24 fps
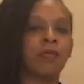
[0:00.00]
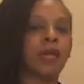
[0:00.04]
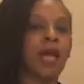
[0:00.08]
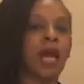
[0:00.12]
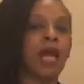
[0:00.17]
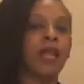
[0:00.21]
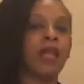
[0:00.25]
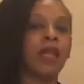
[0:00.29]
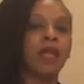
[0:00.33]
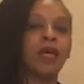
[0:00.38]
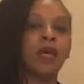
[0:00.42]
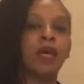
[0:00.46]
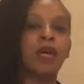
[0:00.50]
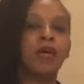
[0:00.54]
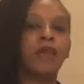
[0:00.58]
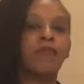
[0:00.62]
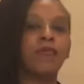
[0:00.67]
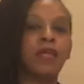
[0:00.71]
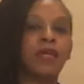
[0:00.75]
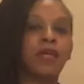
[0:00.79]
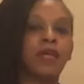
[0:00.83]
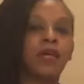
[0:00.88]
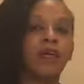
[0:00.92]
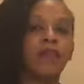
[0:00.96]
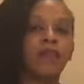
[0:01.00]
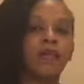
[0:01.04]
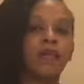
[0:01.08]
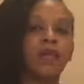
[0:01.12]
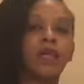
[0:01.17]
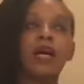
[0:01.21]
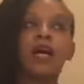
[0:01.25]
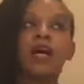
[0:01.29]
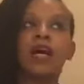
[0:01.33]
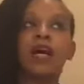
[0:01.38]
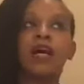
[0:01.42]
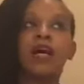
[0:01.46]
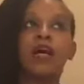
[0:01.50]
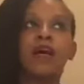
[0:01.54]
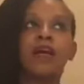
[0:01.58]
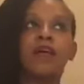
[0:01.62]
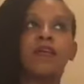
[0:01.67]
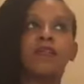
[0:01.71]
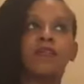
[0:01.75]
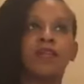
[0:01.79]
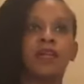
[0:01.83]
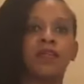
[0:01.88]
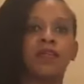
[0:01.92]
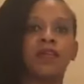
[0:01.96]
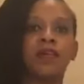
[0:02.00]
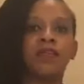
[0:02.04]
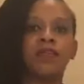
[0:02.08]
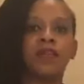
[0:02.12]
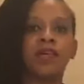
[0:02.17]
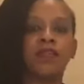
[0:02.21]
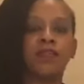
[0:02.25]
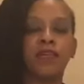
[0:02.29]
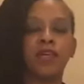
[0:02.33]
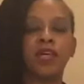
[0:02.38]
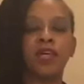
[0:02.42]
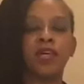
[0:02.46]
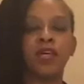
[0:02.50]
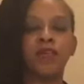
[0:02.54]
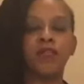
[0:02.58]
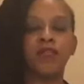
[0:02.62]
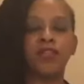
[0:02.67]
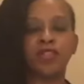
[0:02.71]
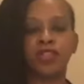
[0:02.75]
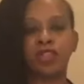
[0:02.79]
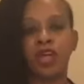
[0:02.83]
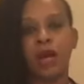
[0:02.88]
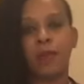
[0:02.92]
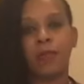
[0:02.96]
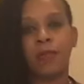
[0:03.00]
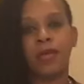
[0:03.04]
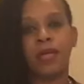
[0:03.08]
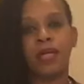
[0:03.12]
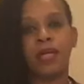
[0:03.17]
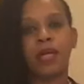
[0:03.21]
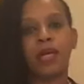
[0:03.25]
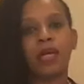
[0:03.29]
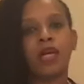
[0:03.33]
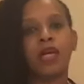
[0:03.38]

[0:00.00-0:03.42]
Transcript: but I love, love, love, love, love, love, love shopping.